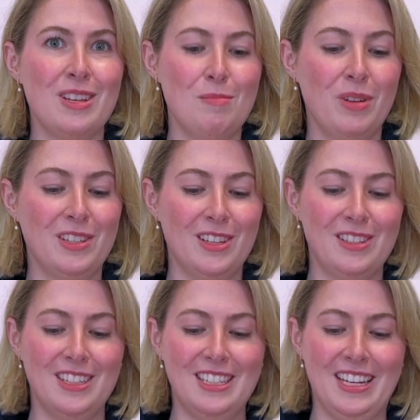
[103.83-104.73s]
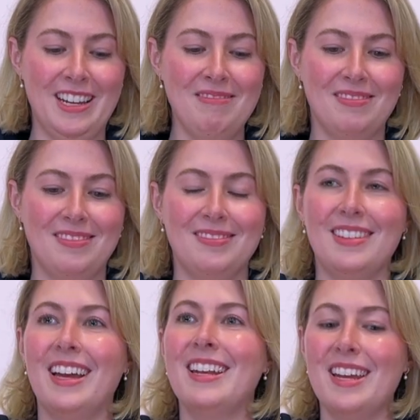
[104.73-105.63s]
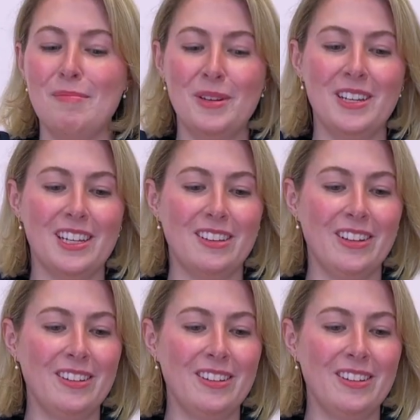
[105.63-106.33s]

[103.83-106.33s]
brings us to today, and in particular,